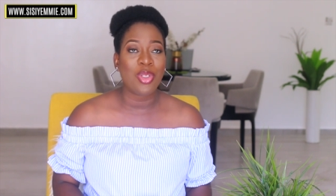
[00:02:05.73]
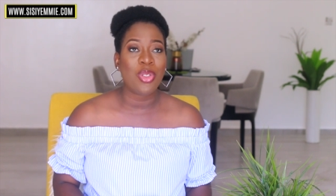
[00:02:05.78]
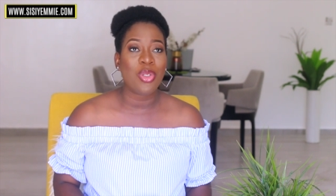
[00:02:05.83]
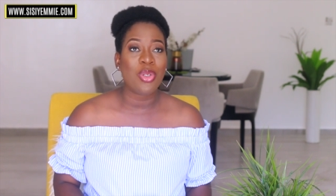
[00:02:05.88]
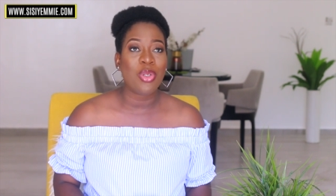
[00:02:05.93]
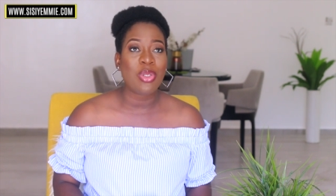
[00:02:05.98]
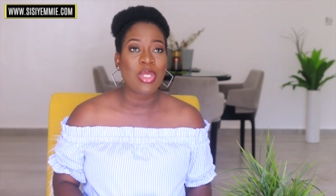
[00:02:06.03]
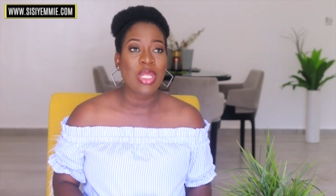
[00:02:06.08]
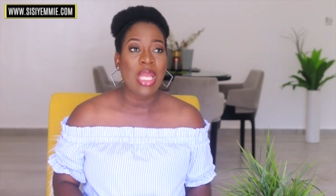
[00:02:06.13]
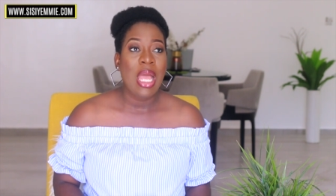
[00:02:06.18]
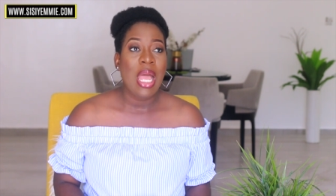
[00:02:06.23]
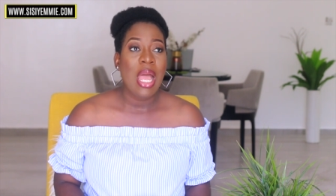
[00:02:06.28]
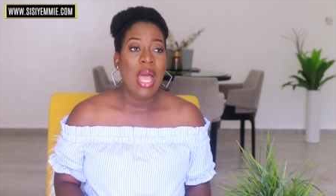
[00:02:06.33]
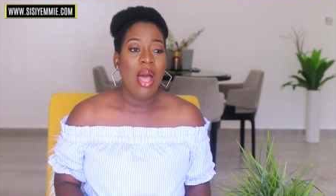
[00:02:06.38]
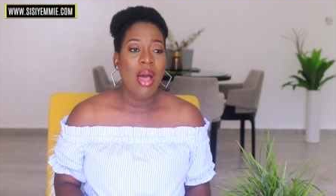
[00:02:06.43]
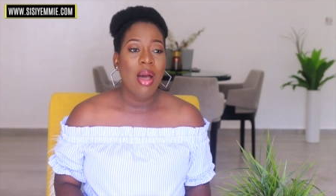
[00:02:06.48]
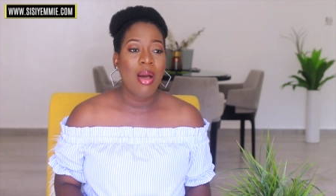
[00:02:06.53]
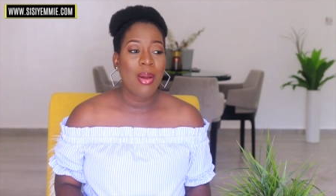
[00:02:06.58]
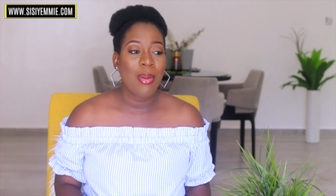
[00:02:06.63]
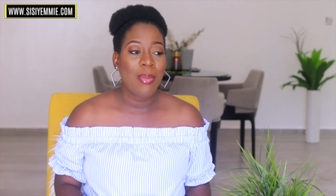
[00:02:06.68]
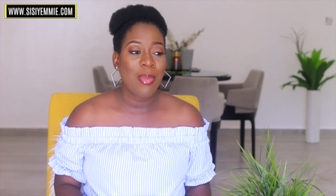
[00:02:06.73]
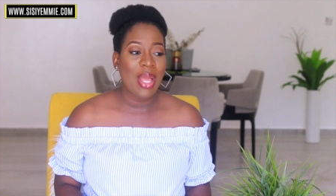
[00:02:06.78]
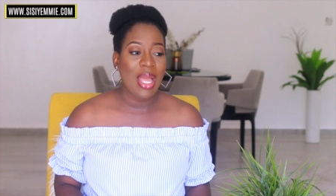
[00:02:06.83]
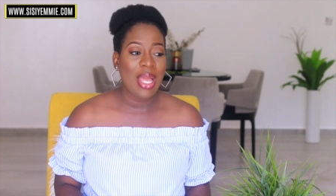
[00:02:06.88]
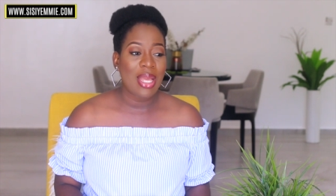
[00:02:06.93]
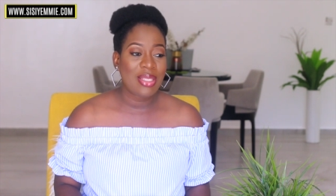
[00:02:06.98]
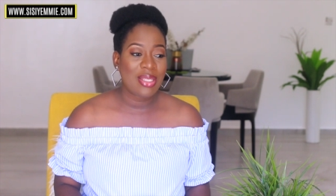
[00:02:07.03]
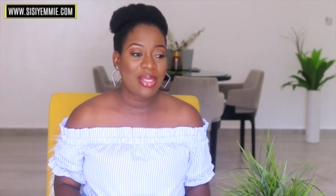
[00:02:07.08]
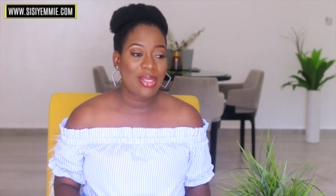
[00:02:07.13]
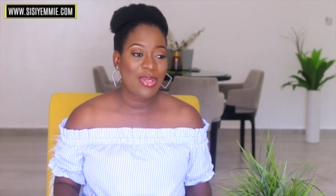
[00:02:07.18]
You know,
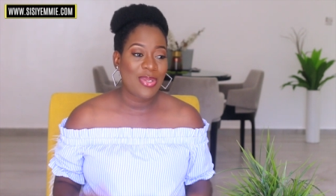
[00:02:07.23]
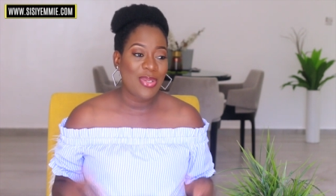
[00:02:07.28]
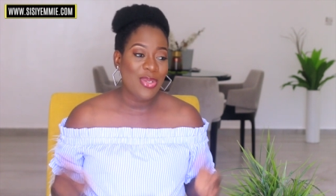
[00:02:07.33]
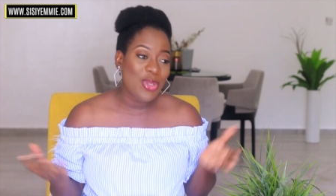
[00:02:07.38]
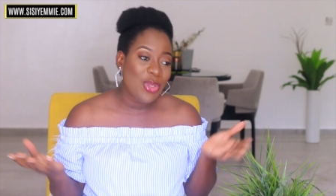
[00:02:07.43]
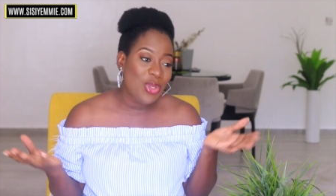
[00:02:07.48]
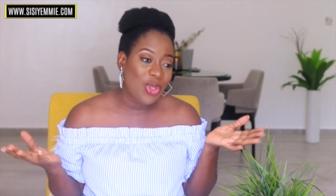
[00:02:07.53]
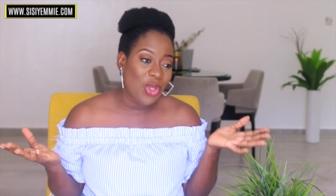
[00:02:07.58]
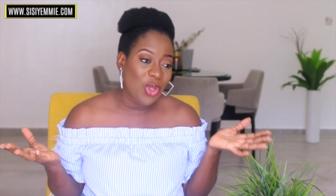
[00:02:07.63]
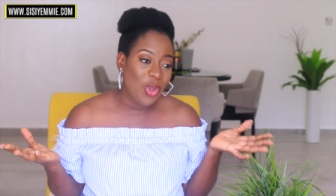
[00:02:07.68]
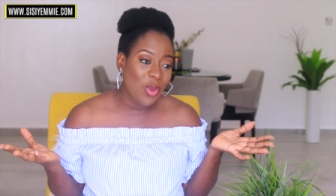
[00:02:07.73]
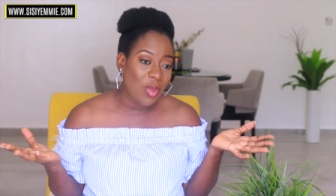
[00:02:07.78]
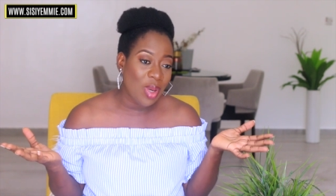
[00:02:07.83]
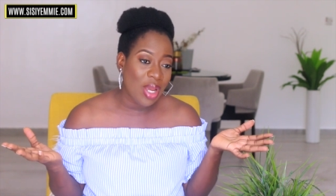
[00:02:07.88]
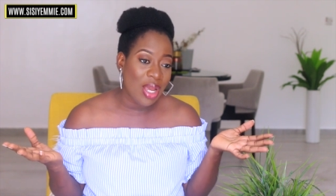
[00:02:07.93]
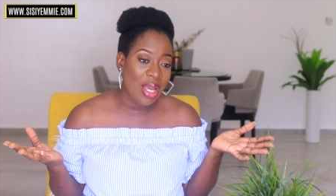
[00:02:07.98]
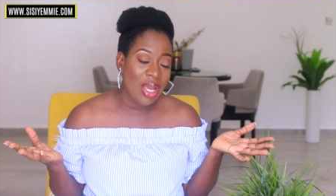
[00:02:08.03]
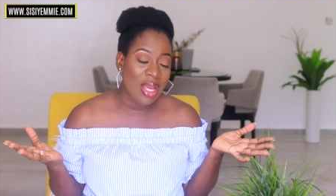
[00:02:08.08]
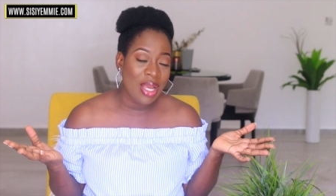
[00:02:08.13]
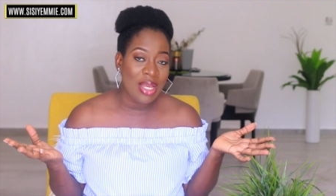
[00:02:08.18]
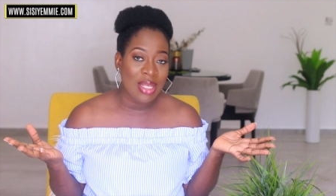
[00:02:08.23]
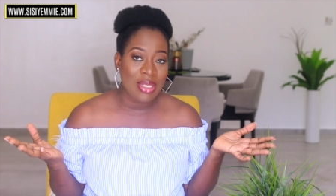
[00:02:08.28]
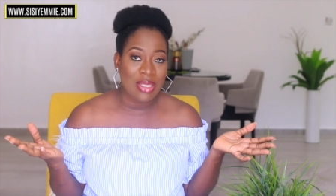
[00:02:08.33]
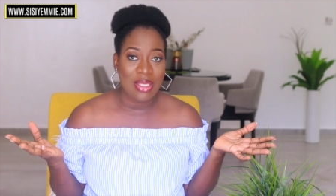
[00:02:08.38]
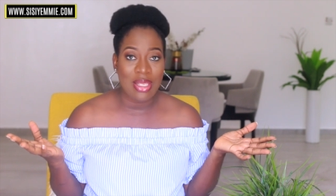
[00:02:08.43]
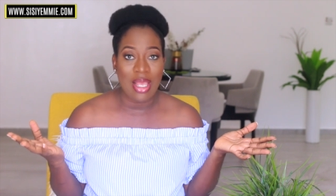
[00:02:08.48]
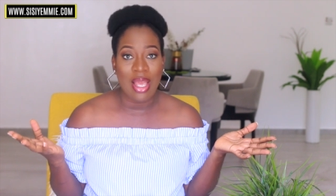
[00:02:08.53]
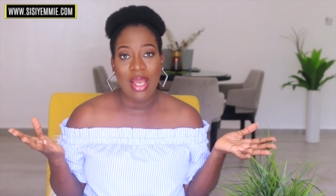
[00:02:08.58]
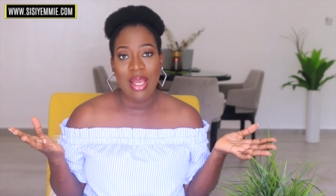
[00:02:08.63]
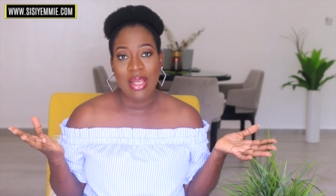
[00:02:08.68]
as
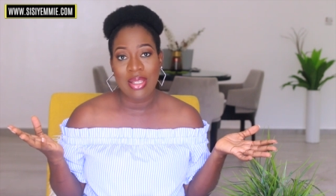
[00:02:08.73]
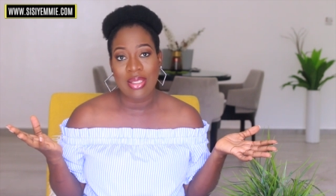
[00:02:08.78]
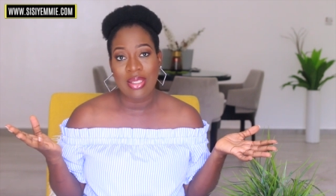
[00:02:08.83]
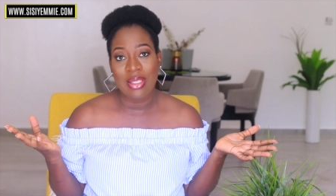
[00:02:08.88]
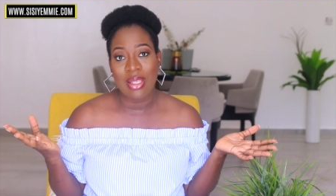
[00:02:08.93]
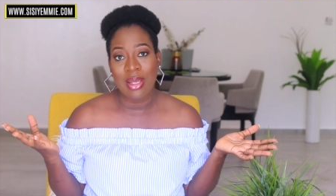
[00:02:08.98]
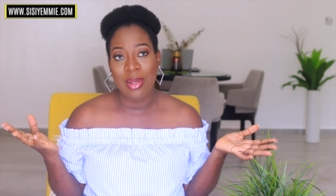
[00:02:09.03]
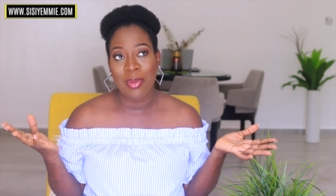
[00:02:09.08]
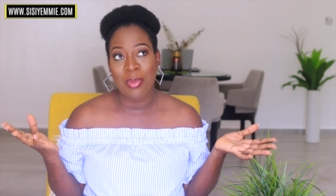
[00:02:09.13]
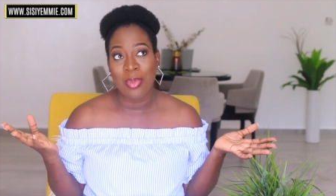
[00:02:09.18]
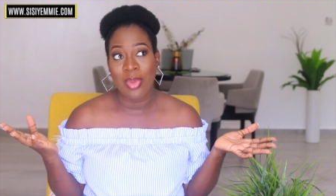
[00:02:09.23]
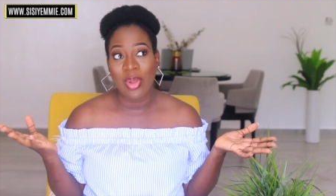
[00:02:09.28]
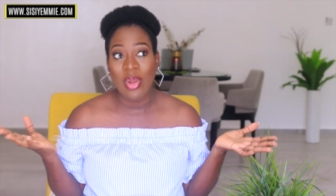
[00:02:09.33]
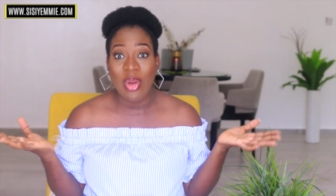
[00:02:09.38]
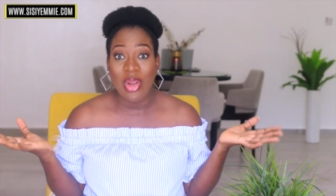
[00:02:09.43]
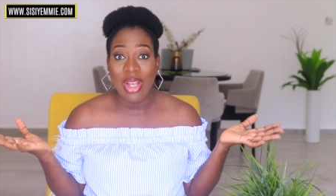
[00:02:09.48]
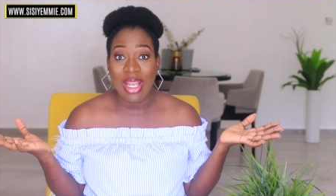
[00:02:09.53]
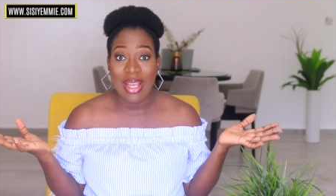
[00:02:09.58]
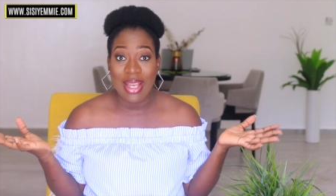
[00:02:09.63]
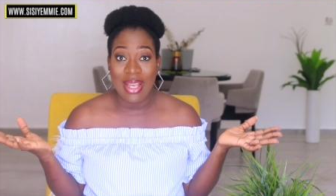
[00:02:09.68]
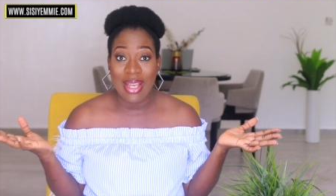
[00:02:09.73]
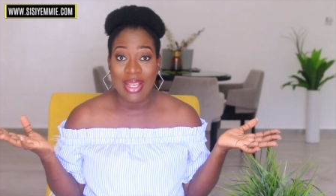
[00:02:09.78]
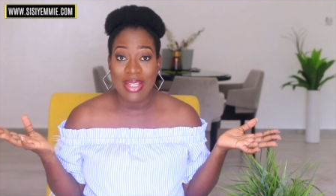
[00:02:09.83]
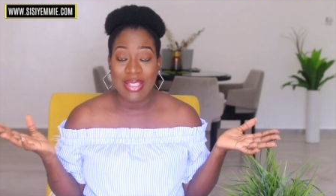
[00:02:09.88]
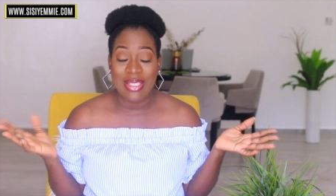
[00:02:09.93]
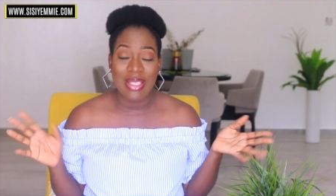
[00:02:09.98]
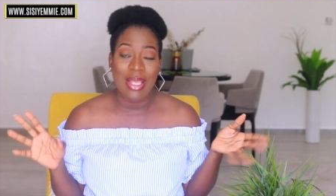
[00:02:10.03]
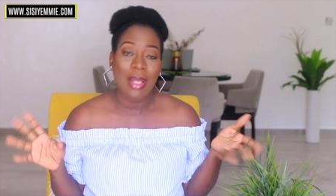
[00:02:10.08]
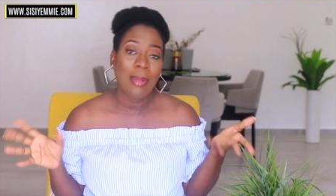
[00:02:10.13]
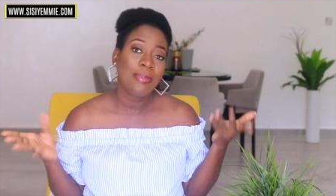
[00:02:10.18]
YouTubers, as
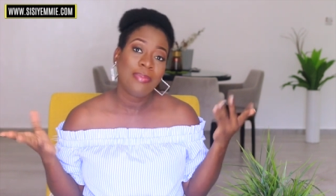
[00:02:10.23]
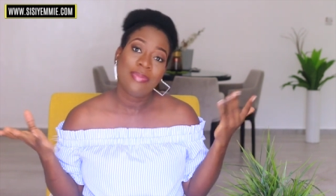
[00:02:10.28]
bloggers,